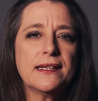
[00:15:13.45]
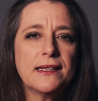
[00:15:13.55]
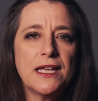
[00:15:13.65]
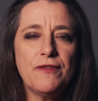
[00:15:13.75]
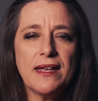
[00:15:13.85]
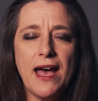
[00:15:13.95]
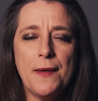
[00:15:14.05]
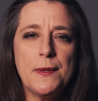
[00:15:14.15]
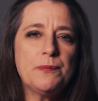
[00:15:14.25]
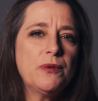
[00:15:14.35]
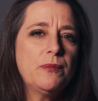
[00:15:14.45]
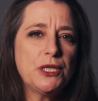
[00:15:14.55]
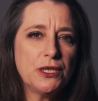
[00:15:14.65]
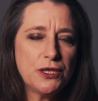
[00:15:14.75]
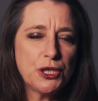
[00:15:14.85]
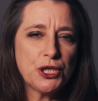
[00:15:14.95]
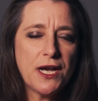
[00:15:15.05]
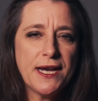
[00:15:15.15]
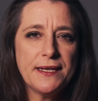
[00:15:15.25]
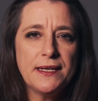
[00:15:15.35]
giving others permission to
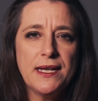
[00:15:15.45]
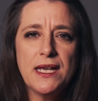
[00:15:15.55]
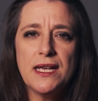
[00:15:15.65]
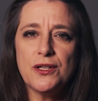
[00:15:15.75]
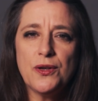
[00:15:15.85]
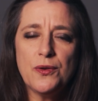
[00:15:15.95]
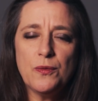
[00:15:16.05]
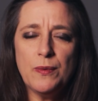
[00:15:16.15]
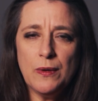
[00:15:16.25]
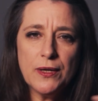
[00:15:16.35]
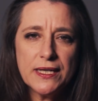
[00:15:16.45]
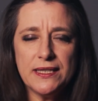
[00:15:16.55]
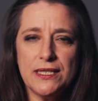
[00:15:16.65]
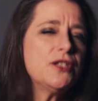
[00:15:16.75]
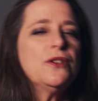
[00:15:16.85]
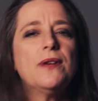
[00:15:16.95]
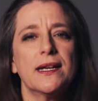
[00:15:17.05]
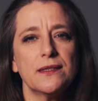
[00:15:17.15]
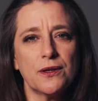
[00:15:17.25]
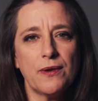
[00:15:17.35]
shine. So we look at these two
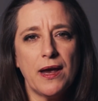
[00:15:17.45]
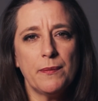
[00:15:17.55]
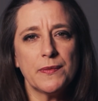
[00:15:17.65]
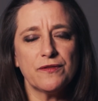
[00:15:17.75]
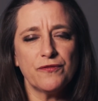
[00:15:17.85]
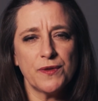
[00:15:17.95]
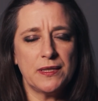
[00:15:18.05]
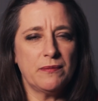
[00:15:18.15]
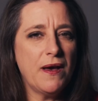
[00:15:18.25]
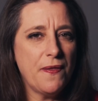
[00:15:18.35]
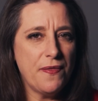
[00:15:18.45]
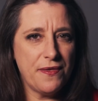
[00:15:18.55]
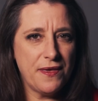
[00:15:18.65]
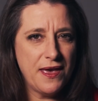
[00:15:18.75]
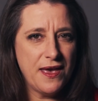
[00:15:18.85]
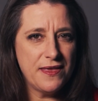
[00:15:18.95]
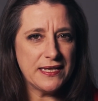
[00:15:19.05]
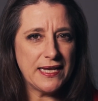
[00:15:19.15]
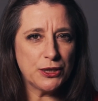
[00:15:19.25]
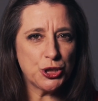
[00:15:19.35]
hexagrams for this month. It's
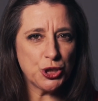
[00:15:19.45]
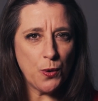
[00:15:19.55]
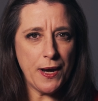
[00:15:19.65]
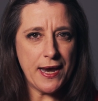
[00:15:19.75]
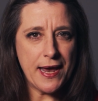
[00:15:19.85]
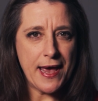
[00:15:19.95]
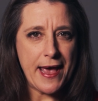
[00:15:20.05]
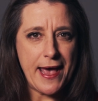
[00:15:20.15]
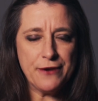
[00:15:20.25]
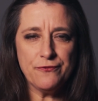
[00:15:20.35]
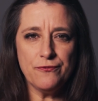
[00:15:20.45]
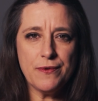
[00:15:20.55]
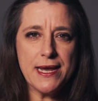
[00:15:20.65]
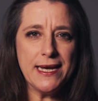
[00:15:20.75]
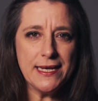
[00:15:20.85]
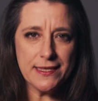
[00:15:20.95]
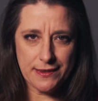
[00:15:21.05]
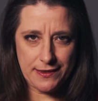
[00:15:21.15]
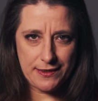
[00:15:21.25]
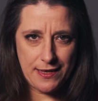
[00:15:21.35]
that joy and
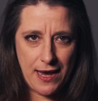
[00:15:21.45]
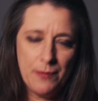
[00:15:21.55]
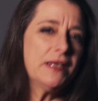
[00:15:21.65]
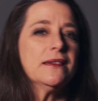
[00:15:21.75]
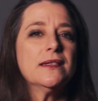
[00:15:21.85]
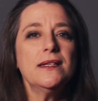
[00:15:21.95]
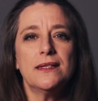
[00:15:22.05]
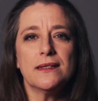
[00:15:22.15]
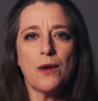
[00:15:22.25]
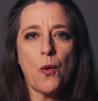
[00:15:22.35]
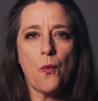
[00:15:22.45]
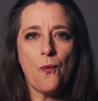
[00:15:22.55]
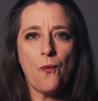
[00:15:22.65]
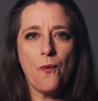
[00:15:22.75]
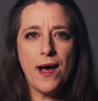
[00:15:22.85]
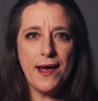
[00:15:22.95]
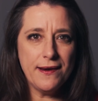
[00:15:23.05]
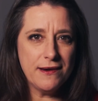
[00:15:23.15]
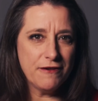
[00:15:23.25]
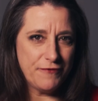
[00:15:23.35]
radiance. I mean, this is a
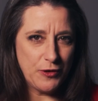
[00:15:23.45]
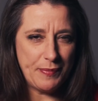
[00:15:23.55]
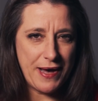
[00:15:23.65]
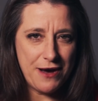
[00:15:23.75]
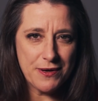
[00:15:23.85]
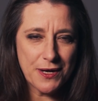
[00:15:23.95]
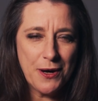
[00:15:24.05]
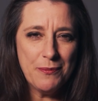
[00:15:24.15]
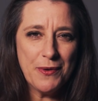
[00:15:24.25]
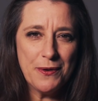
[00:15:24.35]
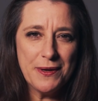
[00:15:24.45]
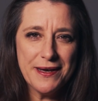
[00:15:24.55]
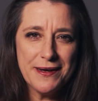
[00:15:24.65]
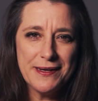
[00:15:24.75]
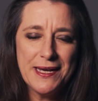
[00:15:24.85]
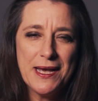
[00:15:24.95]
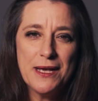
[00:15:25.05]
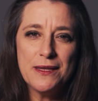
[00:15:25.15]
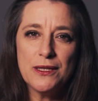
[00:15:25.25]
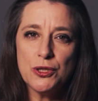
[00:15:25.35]
wonderful power combo here.
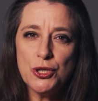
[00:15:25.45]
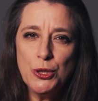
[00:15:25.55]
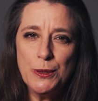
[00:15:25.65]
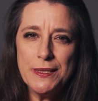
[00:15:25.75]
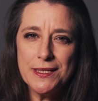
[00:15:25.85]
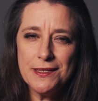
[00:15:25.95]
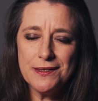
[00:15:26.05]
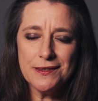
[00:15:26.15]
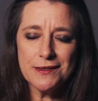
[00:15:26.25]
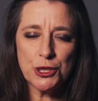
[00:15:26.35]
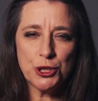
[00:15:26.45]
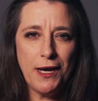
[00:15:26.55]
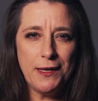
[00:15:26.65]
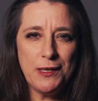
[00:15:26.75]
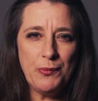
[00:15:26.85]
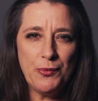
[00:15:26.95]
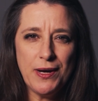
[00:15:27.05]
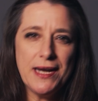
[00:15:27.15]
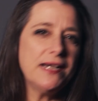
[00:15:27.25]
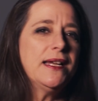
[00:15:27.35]
The two sisters shining
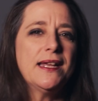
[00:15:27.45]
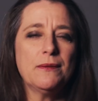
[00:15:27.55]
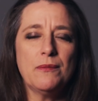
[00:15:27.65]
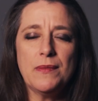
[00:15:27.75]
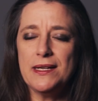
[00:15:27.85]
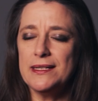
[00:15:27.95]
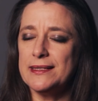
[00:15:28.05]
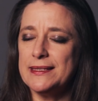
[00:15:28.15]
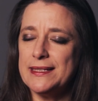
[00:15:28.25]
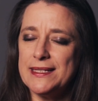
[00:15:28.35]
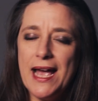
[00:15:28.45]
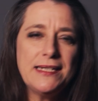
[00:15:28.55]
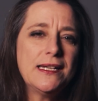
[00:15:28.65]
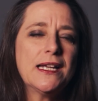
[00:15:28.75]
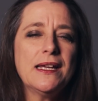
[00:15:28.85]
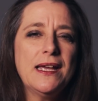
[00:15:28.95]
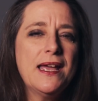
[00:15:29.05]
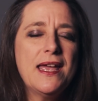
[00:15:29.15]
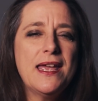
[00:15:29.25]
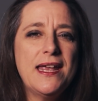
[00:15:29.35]
brightly and inciting
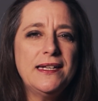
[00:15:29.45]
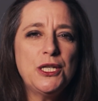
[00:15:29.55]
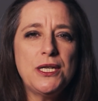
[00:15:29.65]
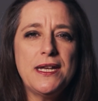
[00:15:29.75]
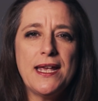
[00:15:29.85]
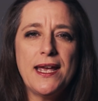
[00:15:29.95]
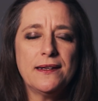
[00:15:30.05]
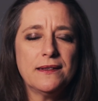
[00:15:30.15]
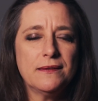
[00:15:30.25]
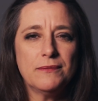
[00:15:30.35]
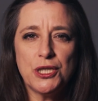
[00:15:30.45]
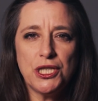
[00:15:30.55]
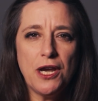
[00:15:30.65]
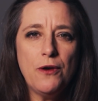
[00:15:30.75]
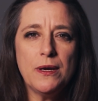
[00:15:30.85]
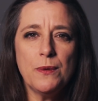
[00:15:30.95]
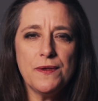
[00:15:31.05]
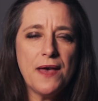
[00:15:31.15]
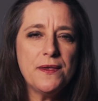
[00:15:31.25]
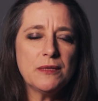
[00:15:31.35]
energy and sharing with
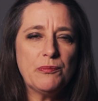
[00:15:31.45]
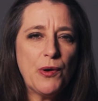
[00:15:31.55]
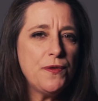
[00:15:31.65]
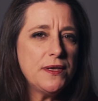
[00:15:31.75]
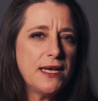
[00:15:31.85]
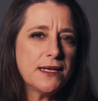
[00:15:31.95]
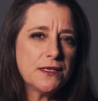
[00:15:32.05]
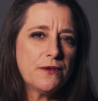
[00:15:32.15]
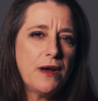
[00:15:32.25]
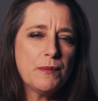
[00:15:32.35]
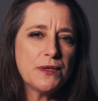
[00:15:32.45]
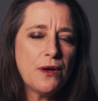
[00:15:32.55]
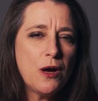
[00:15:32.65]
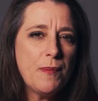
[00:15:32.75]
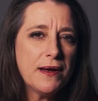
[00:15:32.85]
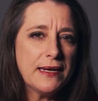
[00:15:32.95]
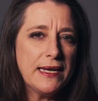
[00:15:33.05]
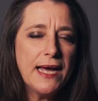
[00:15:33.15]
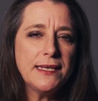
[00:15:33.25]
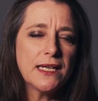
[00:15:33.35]
others. Both these hexagrams are about
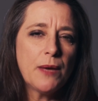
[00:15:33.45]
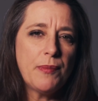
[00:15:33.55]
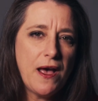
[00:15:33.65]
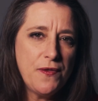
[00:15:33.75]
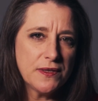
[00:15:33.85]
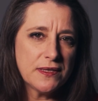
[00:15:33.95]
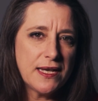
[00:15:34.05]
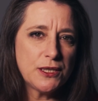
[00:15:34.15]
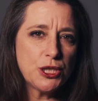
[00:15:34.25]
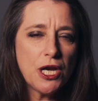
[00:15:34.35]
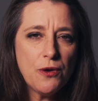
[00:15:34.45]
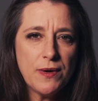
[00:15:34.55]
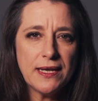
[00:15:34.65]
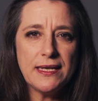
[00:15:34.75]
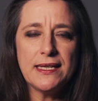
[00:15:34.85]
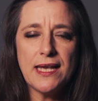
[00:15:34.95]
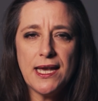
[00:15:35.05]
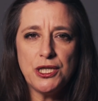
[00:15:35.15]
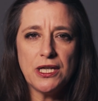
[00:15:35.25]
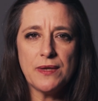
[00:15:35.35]
lighting up others and sharing and
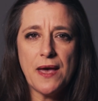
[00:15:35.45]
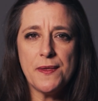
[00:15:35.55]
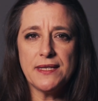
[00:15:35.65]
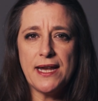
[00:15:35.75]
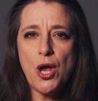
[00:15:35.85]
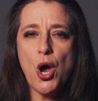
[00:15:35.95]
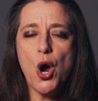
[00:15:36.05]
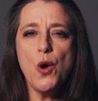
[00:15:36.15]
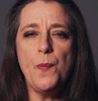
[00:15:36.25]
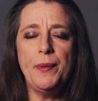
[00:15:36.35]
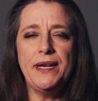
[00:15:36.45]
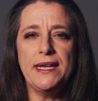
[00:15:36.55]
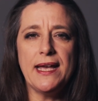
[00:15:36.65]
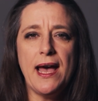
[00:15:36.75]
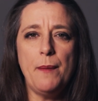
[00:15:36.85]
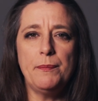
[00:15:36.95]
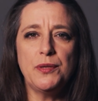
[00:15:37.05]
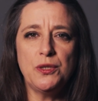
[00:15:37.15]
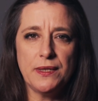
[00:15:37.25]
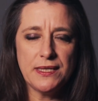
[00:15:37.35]
engaging with others and opening up
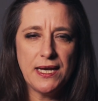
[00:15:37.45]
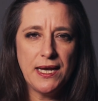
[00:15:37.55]
to it.